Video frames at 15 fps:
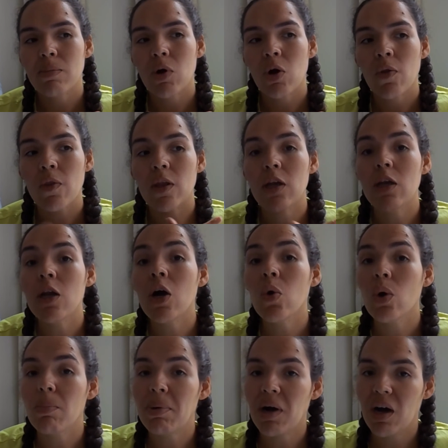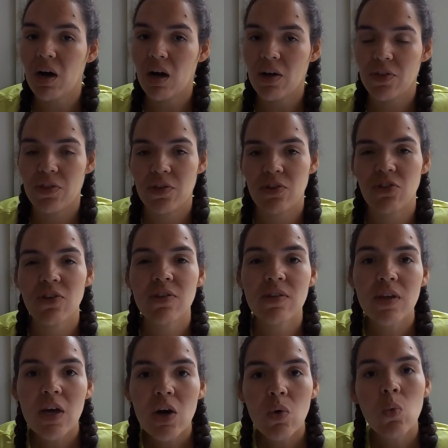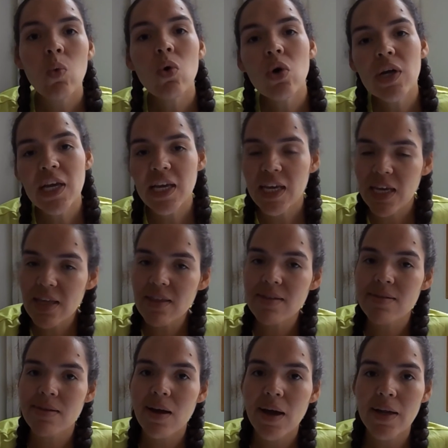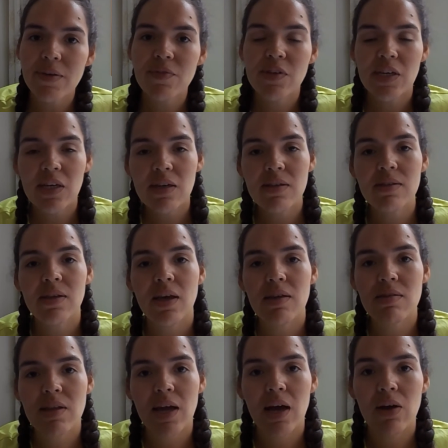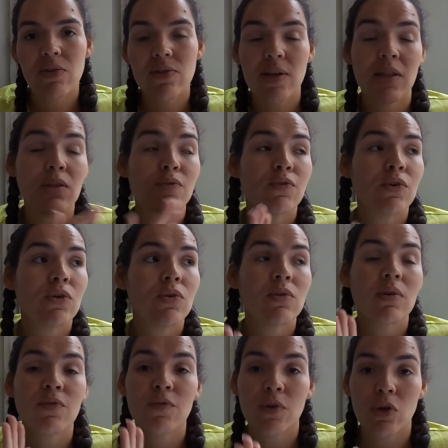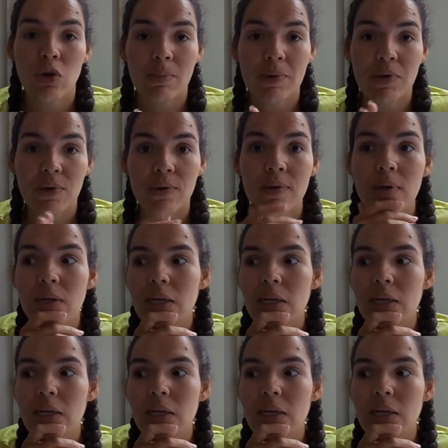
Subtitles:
on the lower path, just walking either side of Tina's Guest House, and the views are phenomenal.